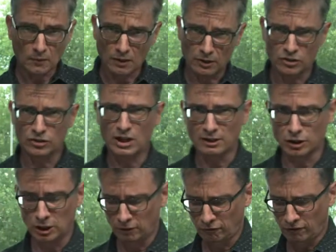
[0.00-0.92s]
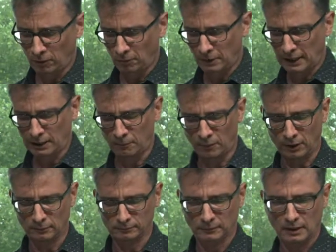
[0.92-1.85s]
This is actually a film camera,
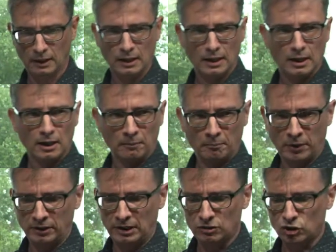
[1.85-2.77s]
but it's